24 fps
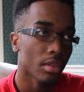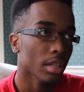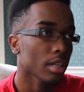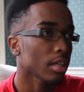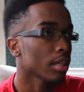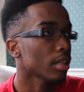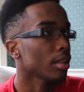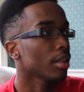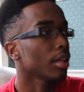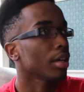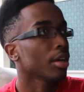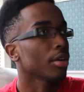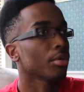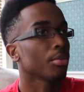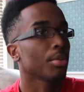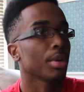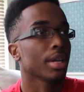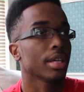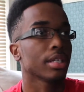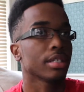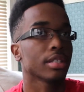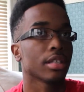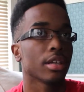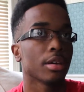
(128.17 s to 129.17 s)
Claire
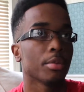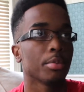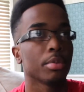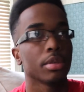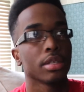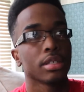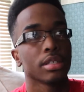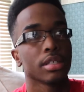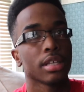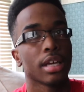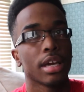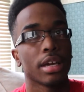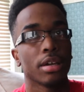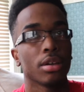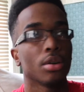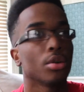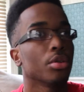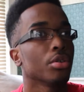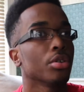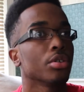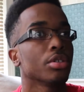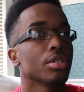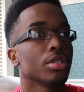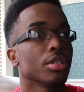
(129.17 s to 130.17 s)
wakes up and it's like, oh,
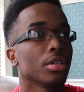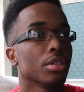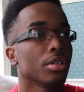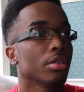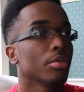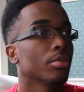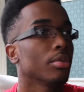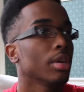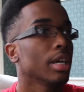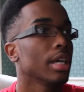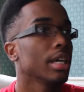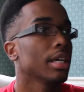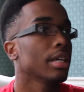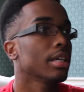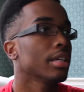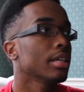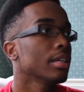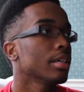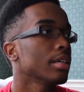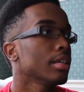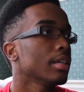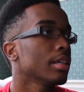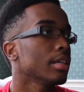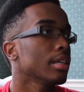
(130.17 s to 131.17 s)
you're still awake.
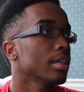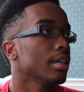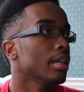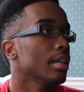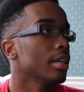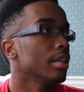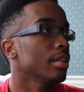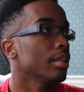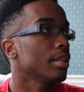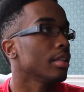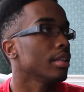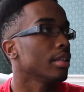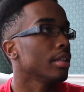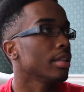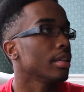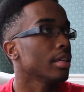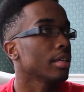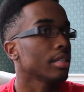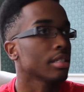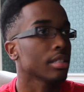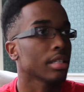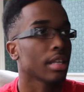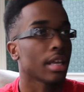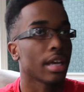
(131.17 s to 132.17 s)
And then
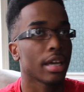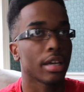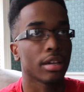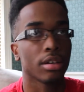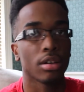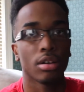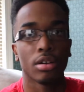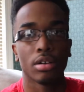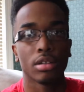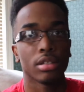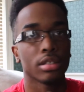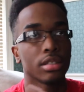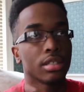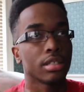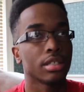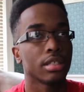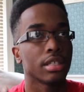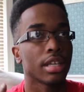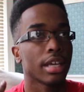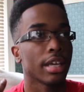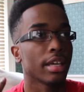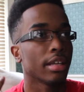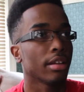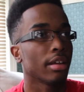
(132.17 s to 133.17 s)
Nick's like
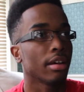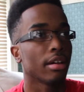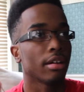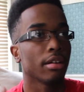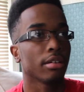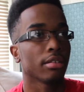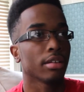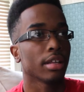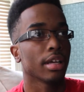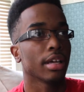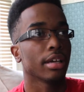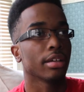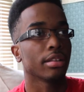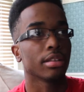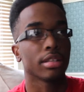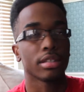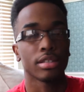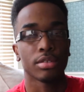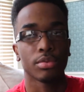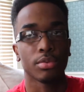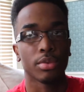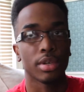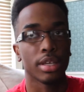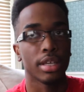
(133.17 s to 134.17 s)
saying how
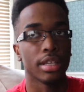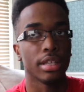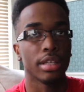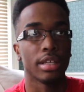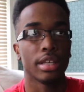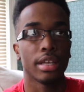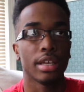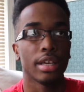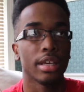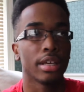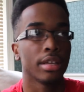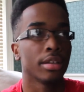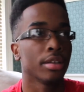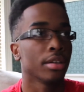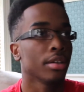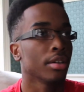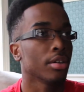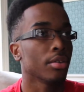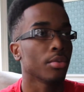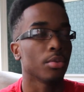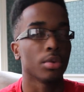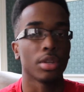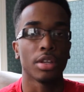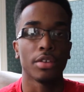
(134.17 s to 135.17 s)
this is what he did
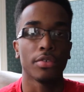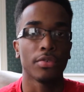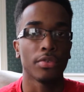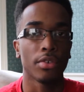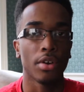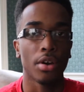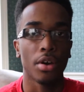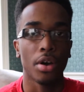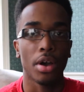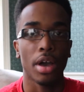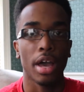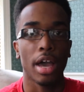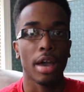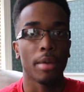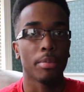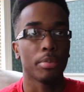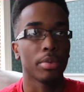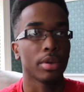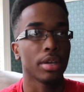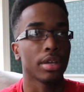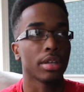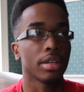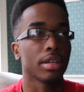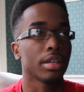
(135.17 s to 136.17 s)
when the fall
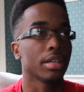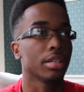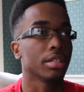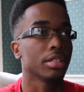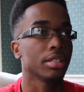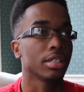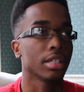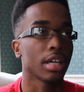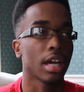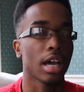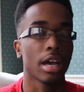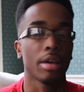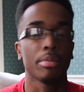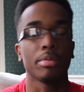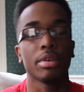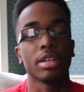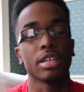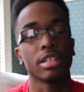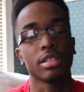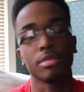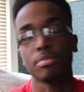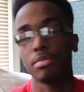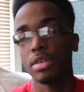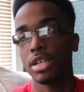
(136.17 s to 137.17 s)
happened, his job and
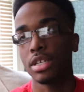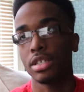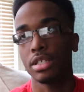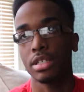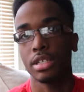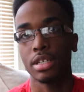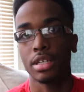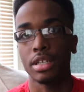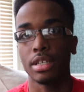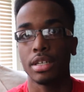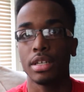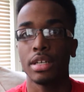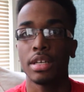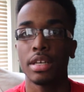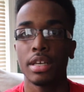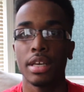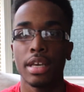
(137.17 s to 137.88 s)
his mission.